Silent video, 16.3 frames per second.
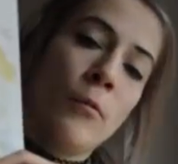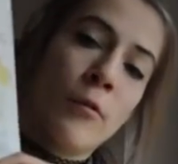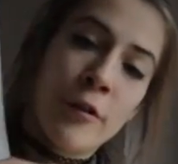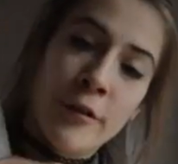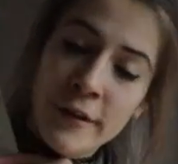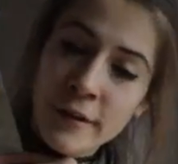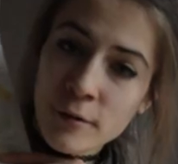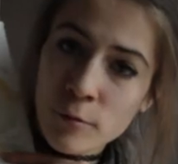with
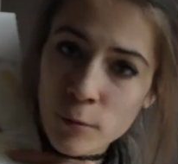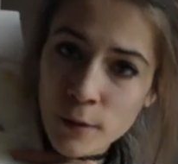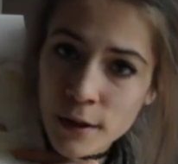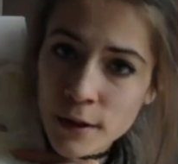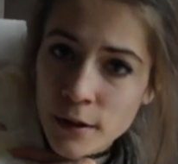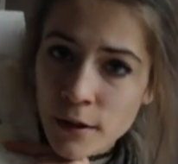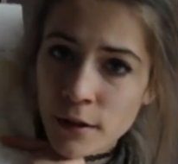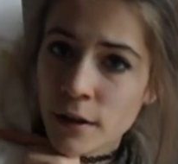this
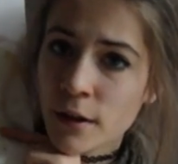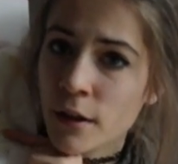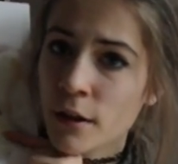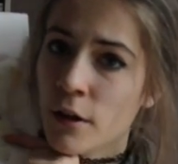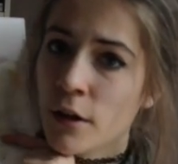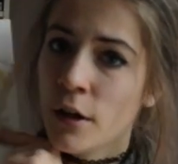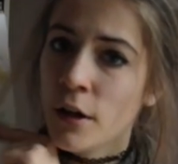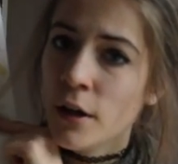one.
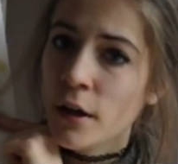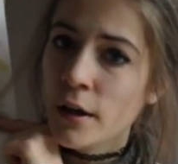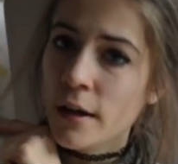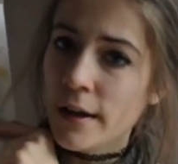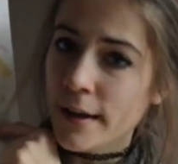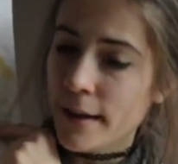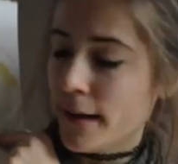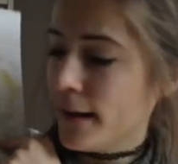
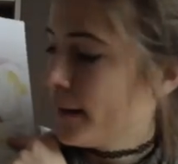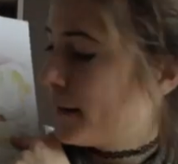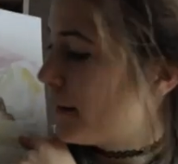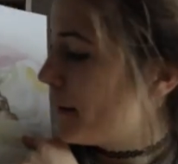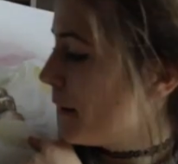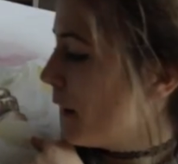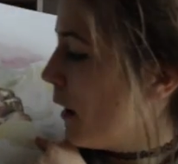It's